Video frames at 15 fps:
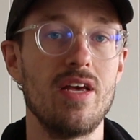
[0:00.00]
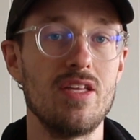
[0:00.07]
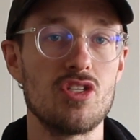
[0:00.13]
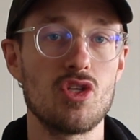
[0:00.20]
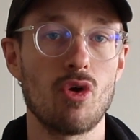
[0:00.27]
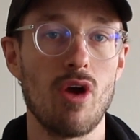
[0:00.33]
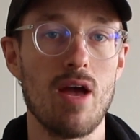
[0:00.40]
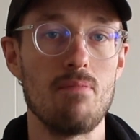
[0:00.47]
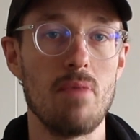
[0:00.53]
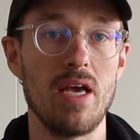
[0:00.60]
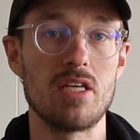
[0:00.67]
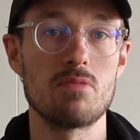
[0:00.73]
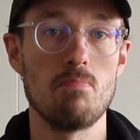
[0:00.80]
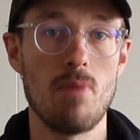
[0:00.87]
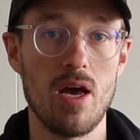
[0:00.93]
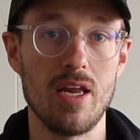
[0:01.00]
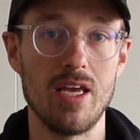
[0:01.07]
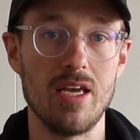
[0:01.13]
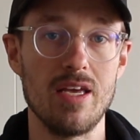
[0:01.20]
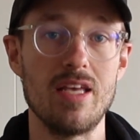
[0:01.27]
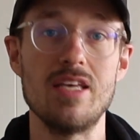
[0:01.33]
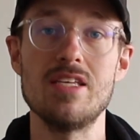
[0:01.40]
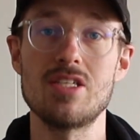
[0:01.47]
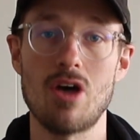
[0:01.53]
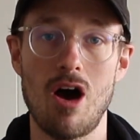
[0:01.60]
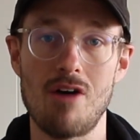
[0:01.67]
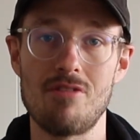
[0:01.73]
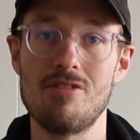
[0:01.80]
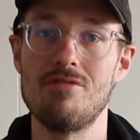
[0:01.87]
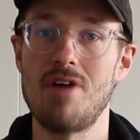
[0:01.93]
Instagram makes money is
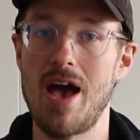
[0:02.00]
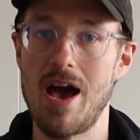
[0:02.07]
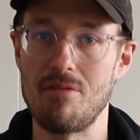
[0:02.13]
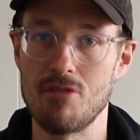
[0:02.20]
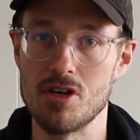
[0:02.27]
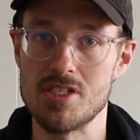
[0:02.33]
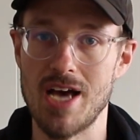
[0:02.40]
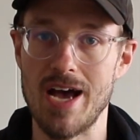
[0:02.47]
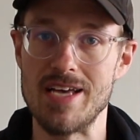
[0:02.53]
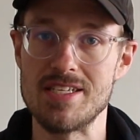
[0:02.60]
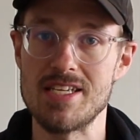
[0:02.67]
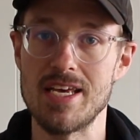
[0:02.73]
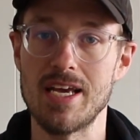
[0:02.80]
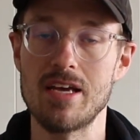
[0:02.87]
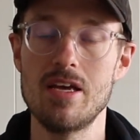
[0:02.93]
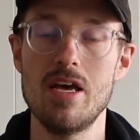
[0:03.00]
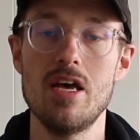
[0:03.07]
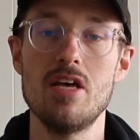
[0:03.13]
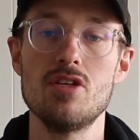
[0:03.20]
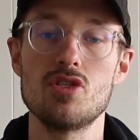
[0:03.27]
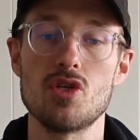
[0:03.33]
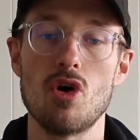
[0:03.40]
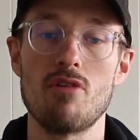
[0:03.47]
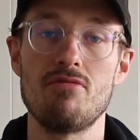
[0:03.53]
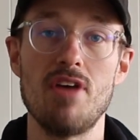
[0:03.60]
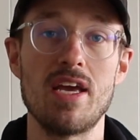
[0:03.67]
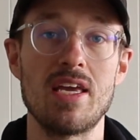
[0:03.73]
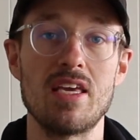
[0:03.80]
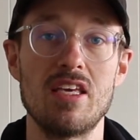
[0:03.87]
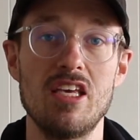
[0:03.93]
off of advertising. So if they
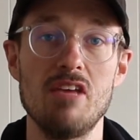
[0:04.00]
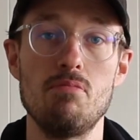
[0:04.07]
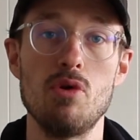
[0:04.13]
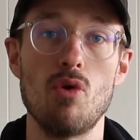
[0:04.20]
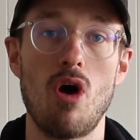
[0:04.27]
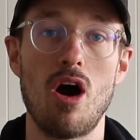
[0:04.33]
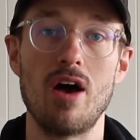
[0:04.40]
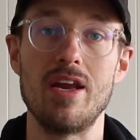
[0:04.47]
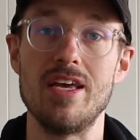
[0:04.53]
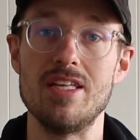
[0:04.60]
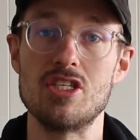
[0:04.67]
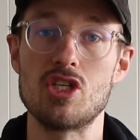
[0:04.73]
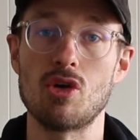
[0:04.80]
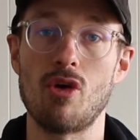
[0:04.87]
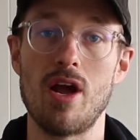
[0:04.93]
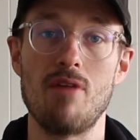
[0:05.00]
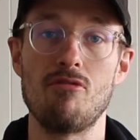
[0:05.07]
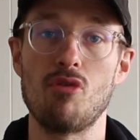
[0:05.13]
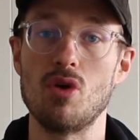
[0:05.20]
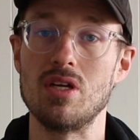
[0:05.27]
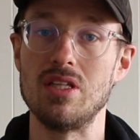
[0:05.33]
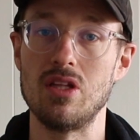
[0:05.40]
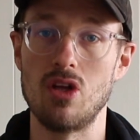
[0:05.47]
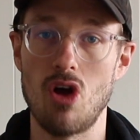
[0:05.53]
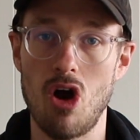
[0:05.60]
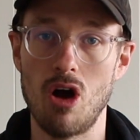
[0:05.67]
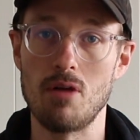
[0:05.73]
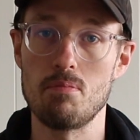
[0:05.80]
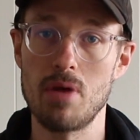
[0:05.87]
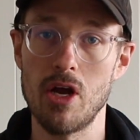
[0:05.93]
can keep you on Instagram for a
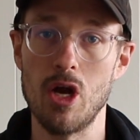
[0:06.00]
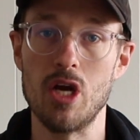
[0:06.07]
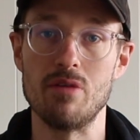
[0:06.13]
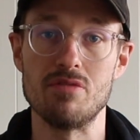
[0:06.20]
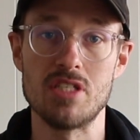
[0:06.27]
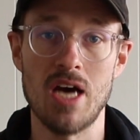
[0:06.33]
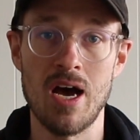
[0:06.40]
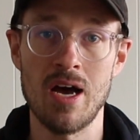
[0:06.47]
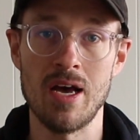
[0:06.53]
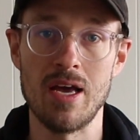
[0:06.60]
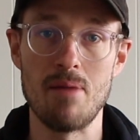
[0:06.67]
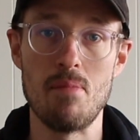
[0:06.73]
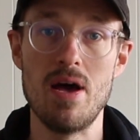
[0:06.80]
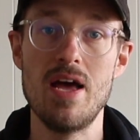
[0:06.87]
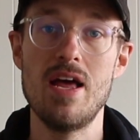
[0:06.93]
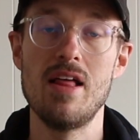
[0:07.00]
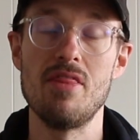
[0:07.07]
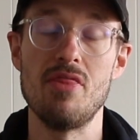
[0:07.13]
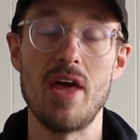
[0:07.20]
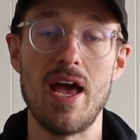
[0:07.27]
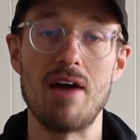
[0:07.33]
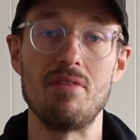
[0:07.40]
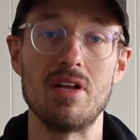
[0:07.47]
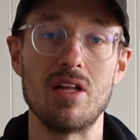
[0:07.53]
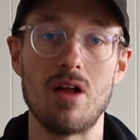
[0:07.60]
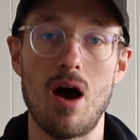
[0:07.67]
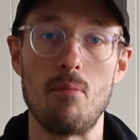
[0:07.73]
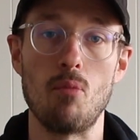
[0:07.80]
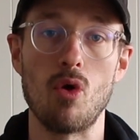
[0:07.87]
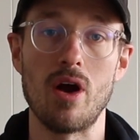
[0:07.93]
long period of time, they have a
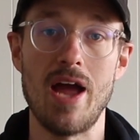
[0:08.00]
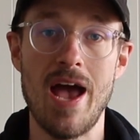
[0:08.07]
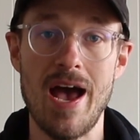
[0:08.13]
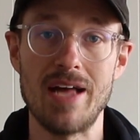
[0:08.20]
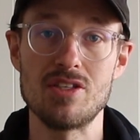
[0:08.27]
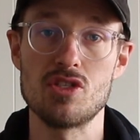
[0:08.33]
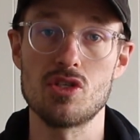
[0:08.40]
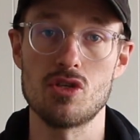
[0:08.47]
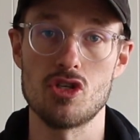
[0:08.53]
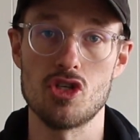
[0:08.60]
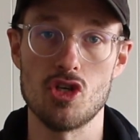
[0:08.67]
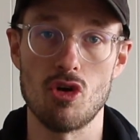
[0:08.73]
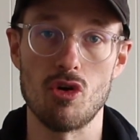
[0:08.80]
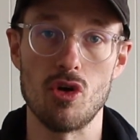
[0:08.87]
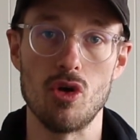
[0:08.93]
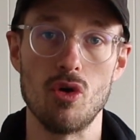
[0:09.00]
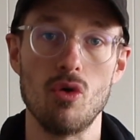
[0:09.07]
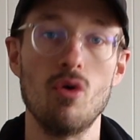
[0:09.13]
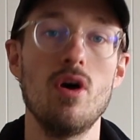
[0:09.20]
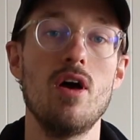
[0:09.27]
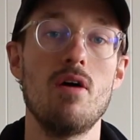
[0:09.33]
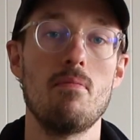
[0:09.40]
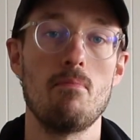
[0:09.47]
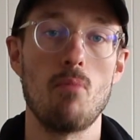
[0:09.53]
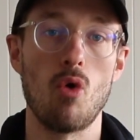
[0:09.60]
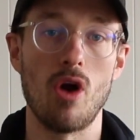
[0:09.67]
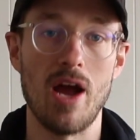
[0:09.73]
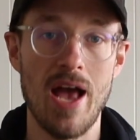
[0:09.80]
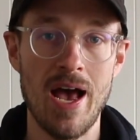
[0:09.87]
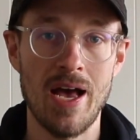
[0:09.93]
lot more ads to show you.
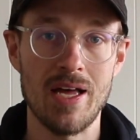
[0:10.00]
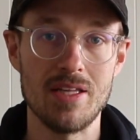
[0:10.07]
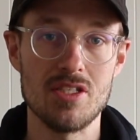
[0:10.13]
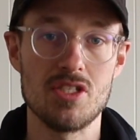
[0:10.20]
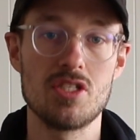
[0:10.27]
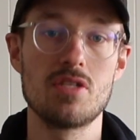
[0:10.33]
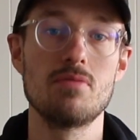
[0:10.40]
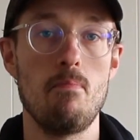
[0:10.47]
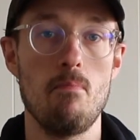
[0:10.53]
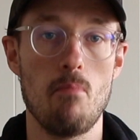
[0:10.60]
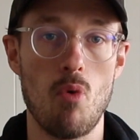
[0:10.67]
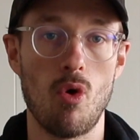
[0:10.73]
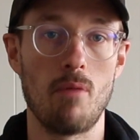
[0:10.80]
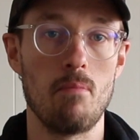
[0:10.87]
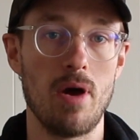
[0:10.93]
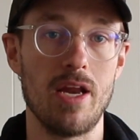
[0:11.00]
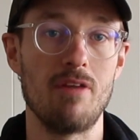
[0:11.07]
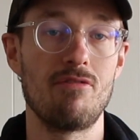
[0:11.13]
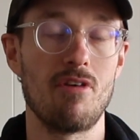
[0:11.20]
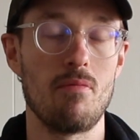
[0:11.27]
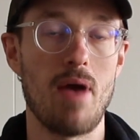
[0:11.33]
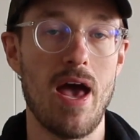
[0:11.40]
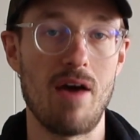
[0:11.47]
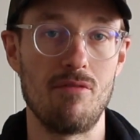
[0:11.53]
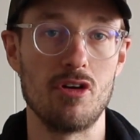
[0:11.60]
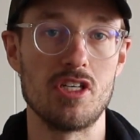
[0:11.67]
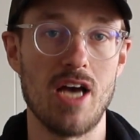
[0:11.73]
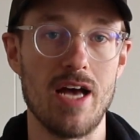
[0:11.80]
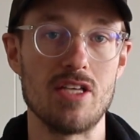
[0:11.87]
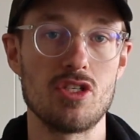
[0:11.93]
More ads, more money from
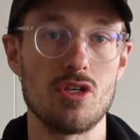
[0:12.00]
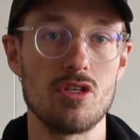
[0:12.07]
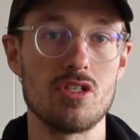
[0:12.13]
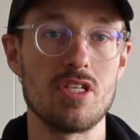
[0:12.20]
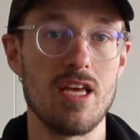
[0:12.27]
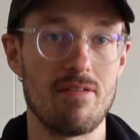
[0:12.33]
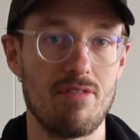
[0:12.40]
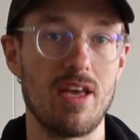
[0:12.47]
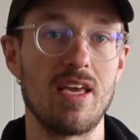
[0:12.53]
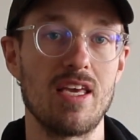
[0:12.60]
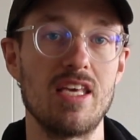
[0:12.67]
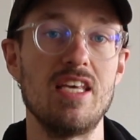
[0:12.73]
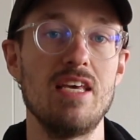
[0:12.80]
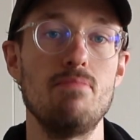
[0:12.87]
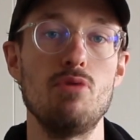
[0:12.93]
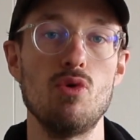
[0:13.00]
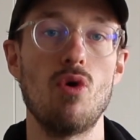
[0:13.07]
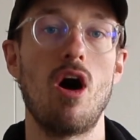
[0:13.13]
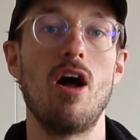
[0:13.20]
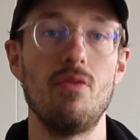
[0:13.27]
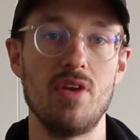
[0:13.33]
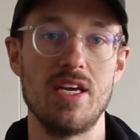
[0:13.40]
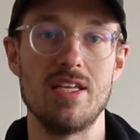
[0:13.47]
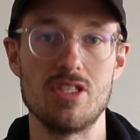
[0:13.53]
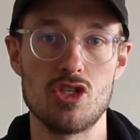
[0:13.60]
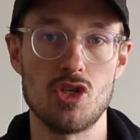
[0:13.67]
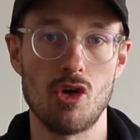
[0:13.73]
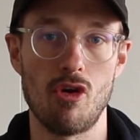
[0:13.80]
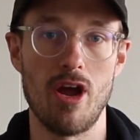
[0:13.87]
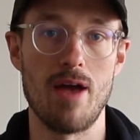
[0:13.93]
advertisers if they can keep you on the
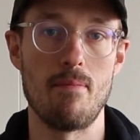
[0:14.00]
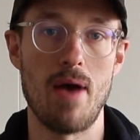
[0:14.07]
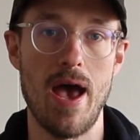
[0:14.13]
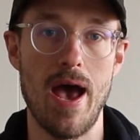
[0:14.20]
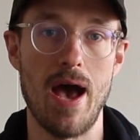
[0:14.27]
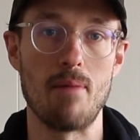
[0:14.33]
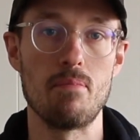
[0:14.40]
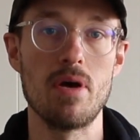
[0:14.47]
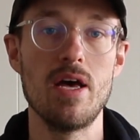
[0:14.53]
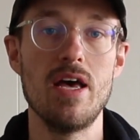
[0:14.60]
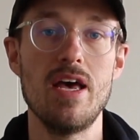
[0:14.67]
Instagram app.